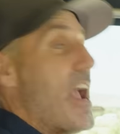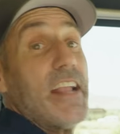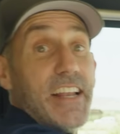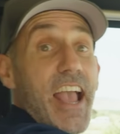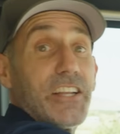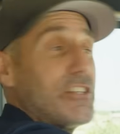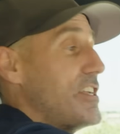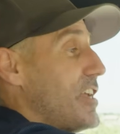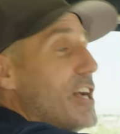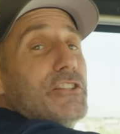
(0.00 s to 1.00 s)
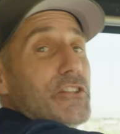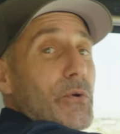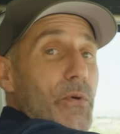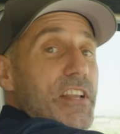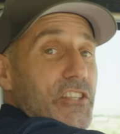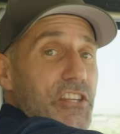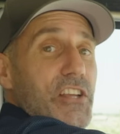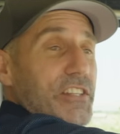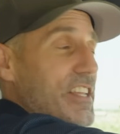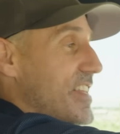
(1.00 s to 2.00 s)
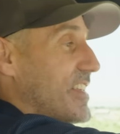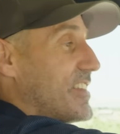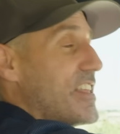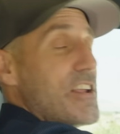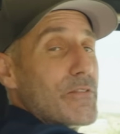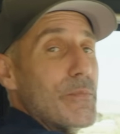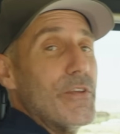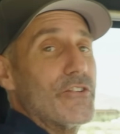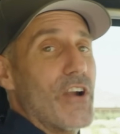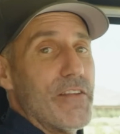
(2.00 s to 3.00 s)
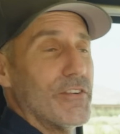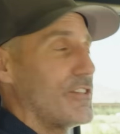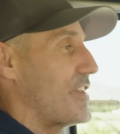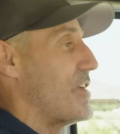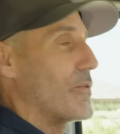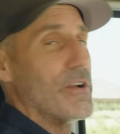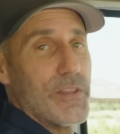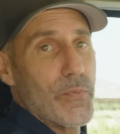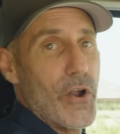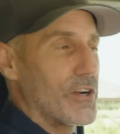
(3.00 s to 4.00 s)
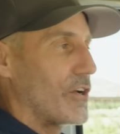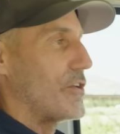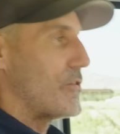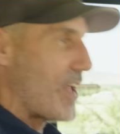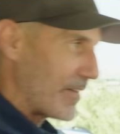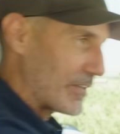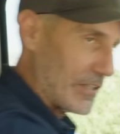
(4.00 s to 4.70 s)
I can actually touch the windshield in this thing from the driver's seat, where in the Bronco, you'd have